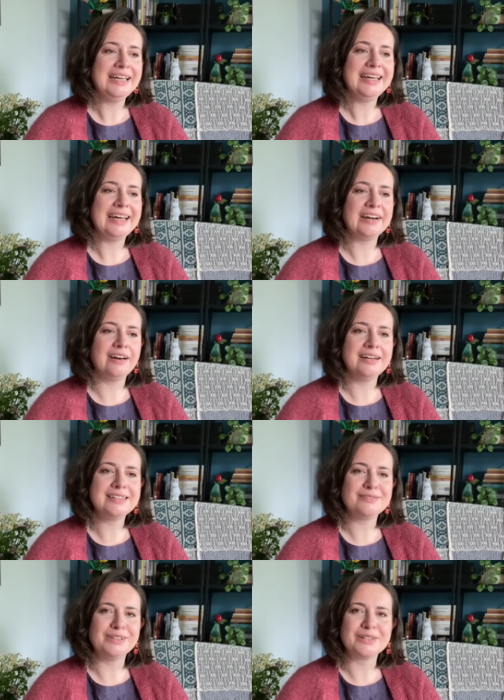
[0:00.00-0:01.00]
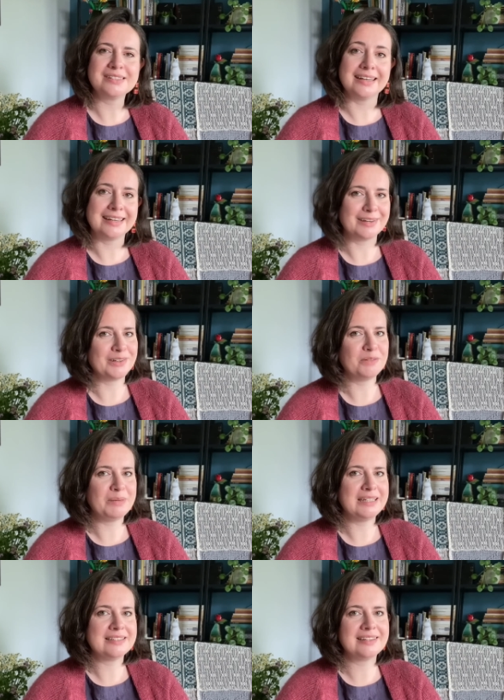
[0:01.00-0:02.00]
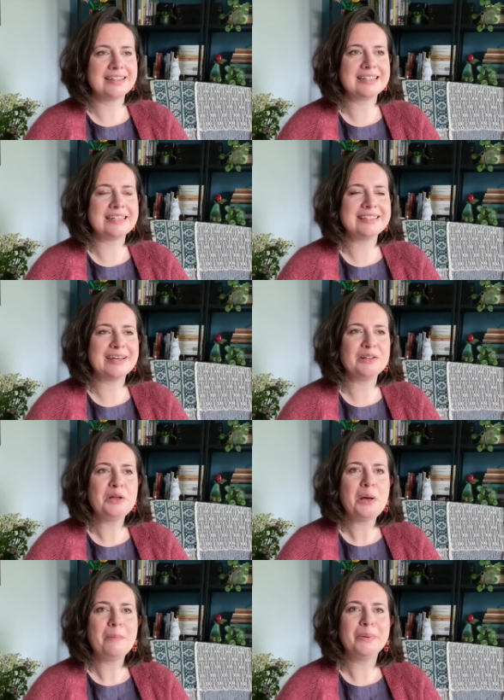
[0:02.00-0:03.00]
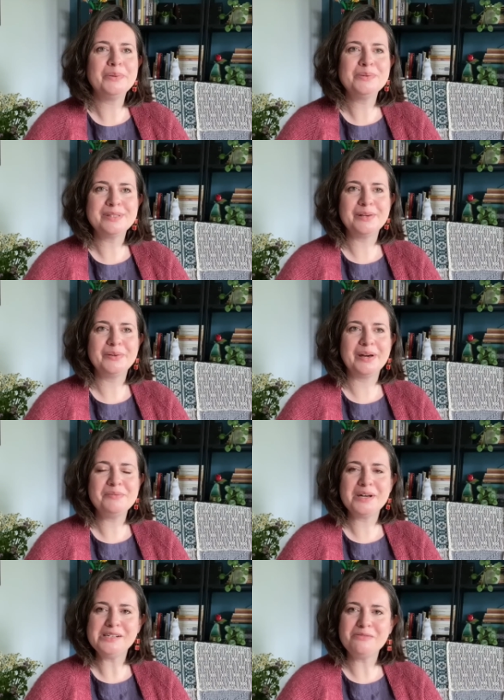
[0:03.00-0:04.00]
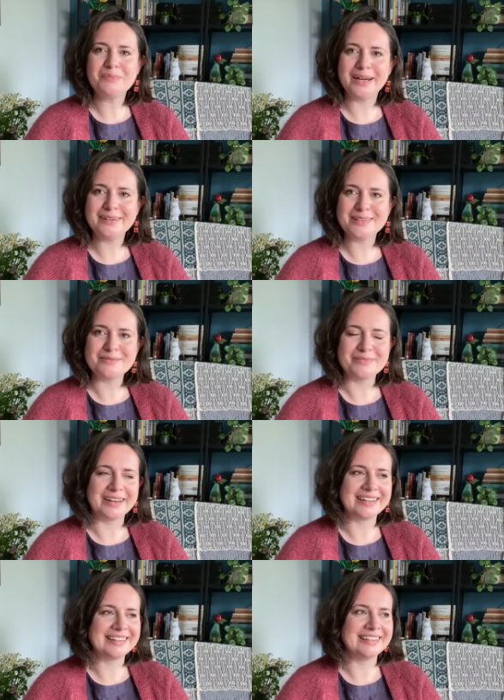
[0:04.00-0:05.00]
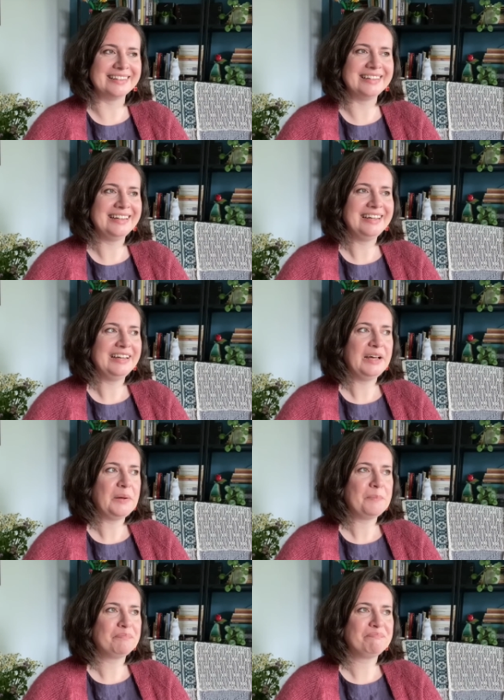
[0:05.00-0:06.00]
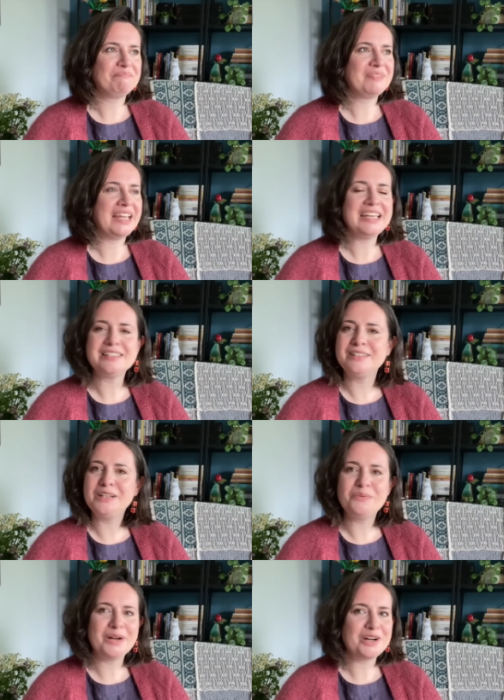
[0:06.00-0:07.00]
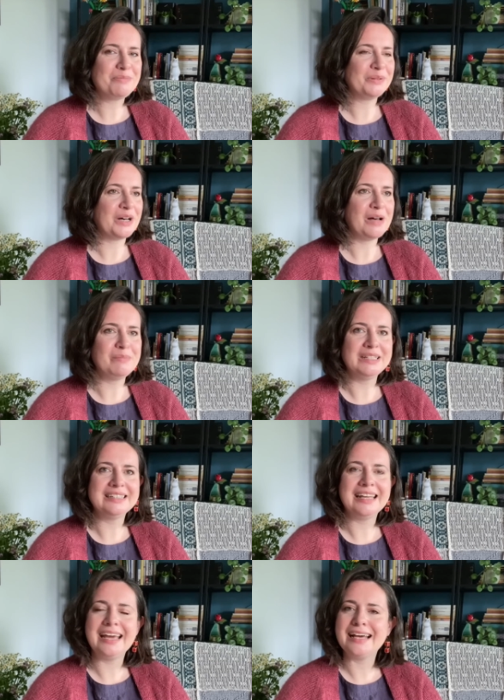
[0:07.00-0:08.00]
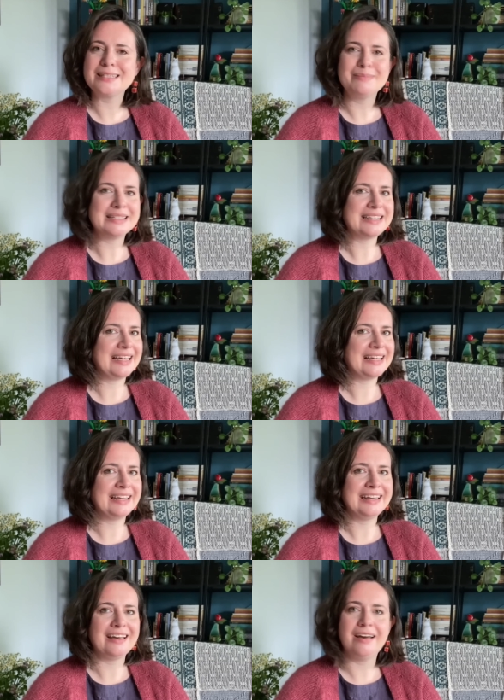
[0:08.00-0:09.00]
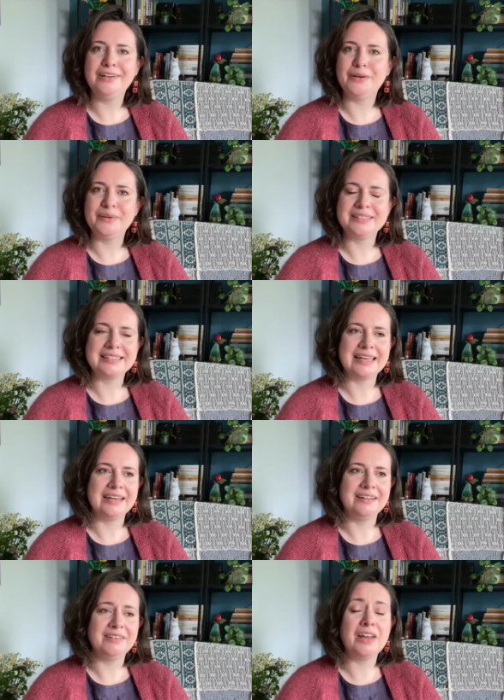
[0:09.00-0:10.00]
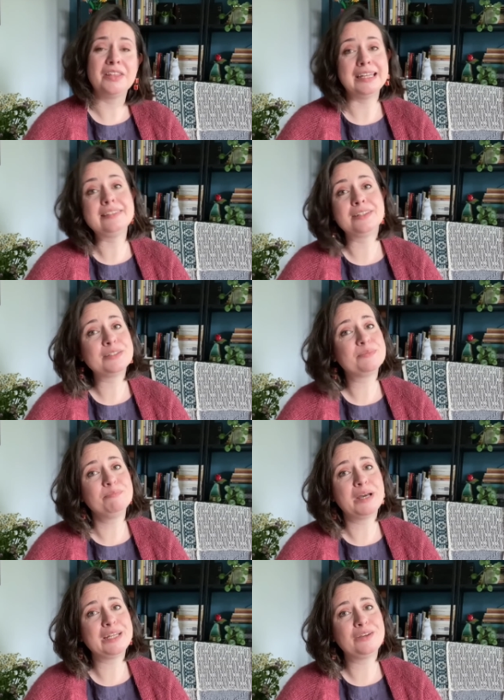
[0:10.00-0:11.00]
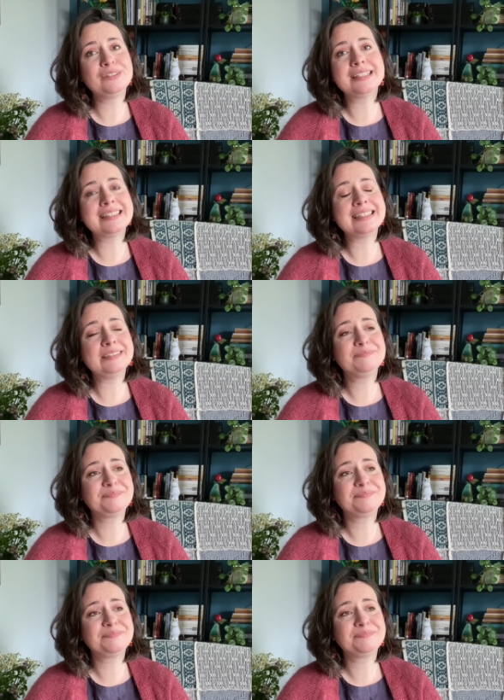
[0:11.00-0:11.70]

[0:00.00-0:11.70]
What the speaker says: It kind of looks like it could be a design detail, but also I'm kind of proud of the fact that it's still a wearable garment. It has a mistake in it. I know it's there. Other knitters might notice it,